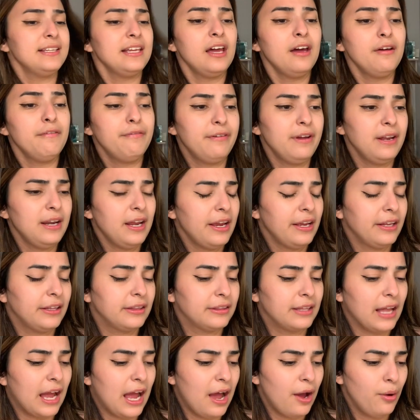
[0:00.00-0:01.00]
I feel
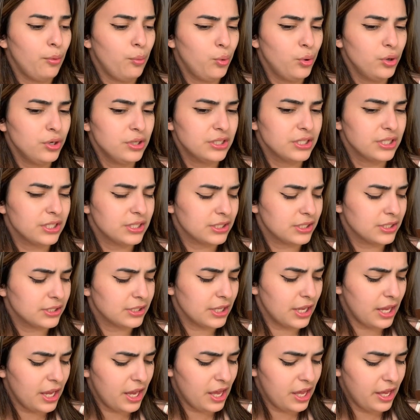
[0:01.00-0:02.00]
like that was
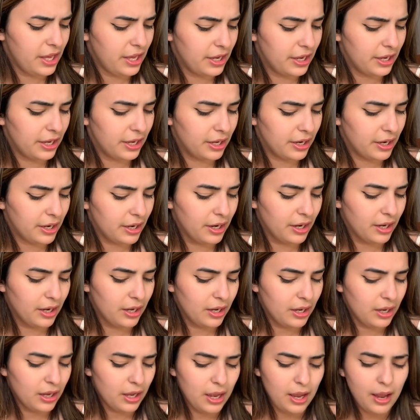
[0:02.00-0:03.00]
sad
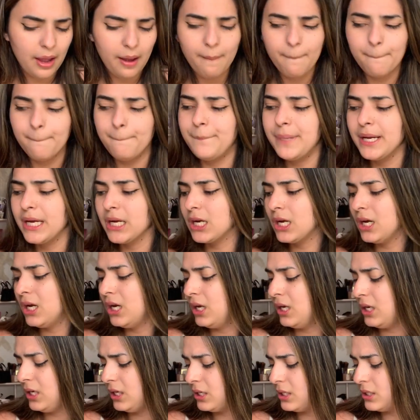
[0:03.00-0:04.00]

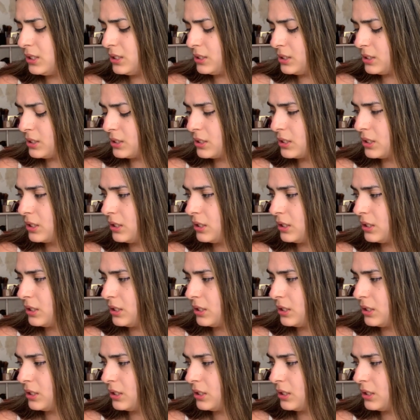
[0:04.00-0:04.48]
because